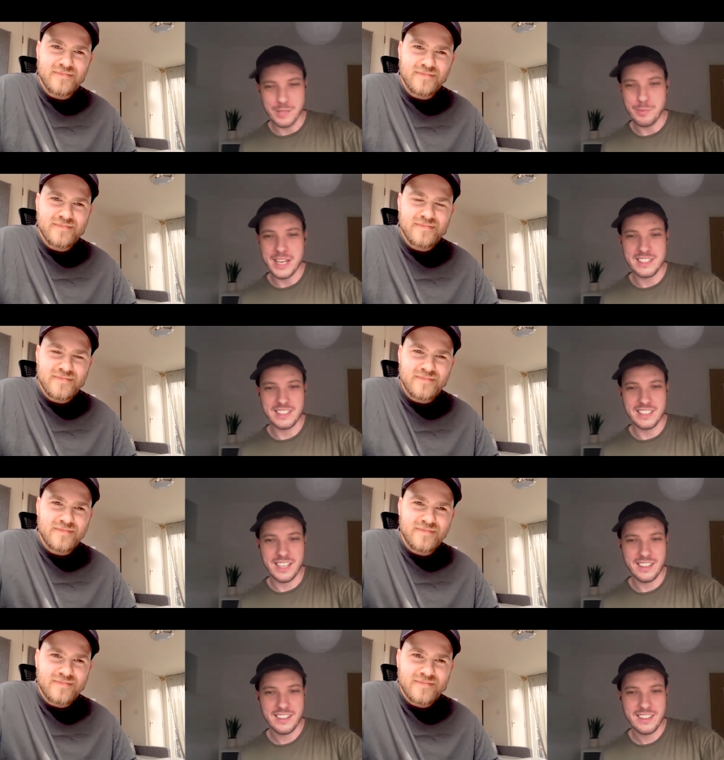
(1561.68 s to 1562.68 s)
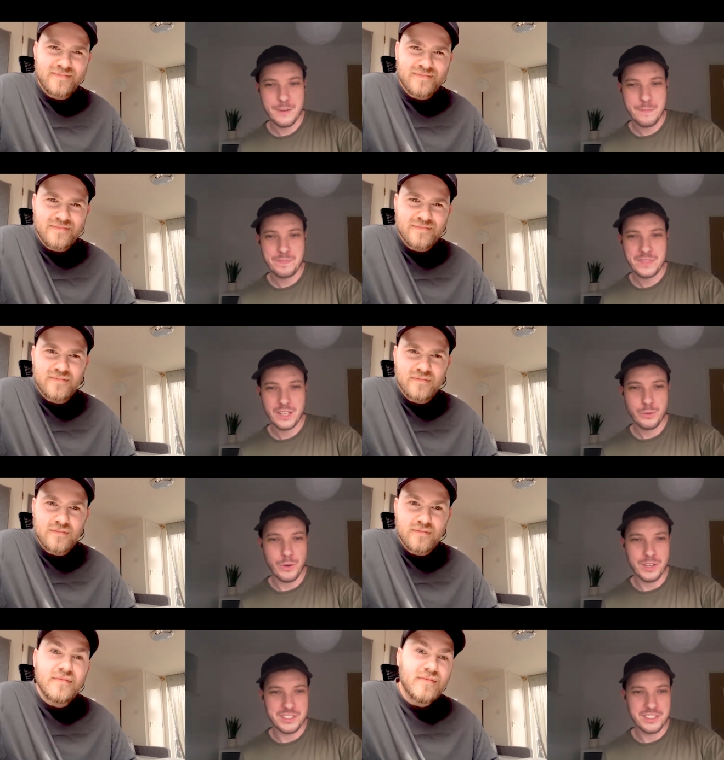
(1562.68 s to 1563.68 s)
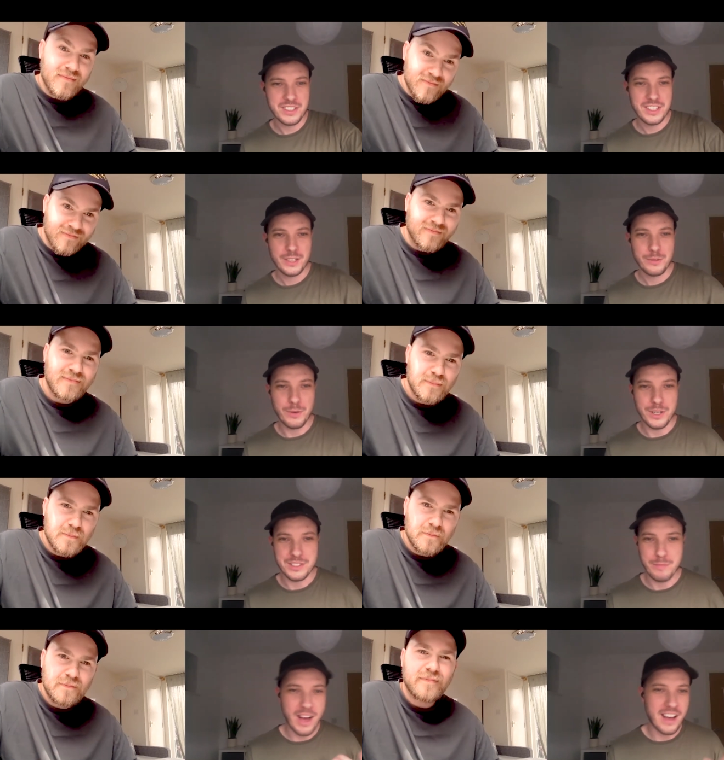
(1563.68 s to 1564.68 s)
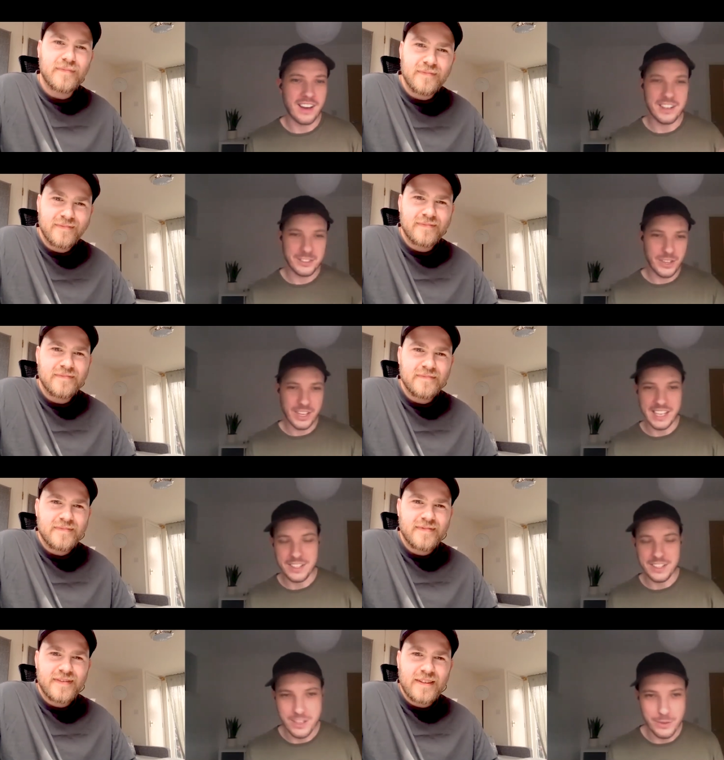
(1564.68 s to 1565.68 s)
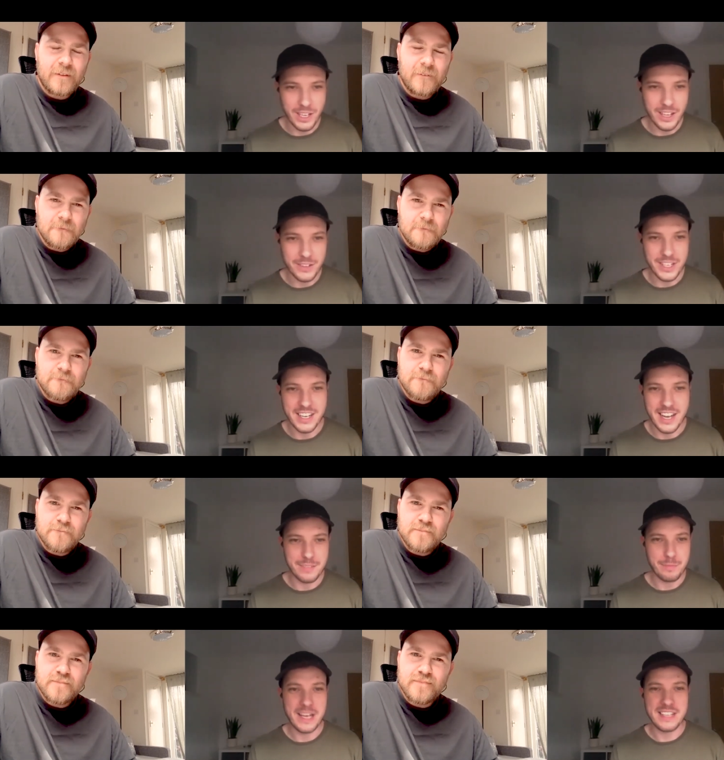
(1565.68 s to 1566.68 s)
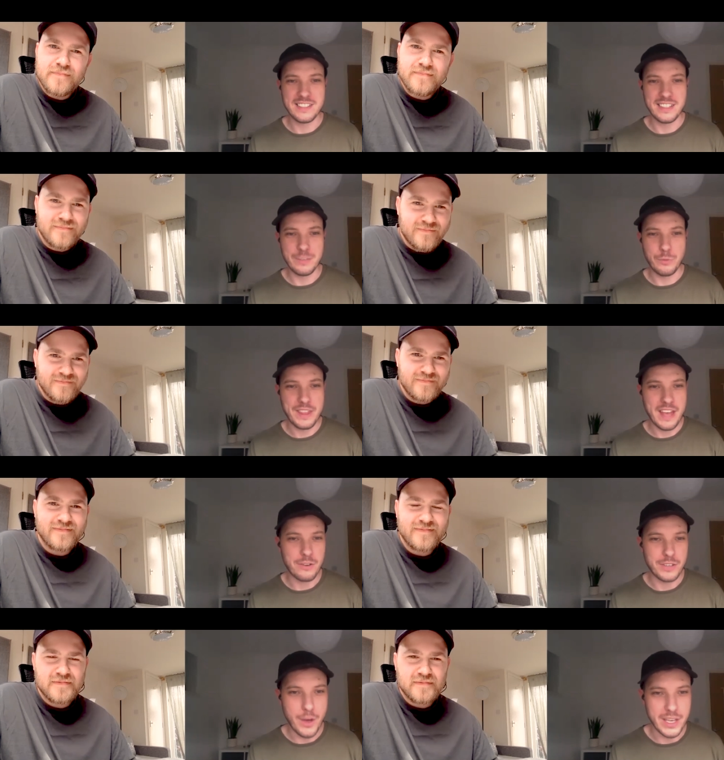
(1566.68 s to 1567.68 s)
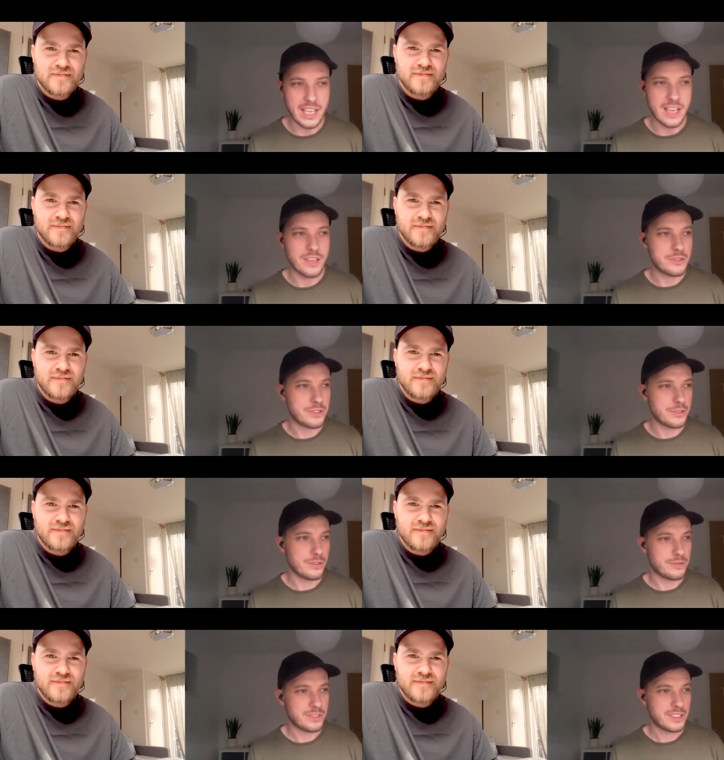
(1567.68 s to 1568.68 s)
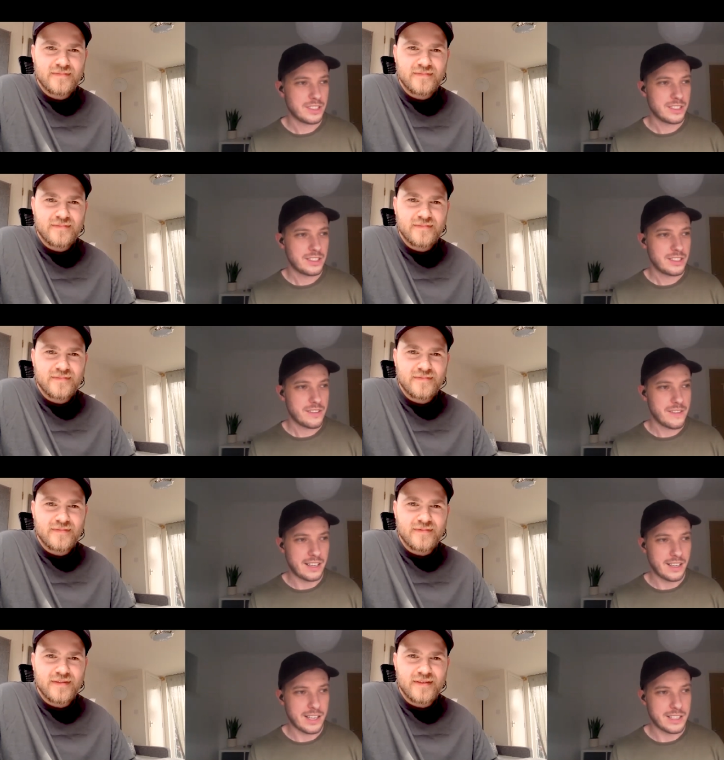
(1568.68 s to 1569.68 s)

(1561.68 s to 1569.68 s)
Speaker 1: basically was mm. was my heart's crying out to you alone. And and basically without knowing it, you sort of that line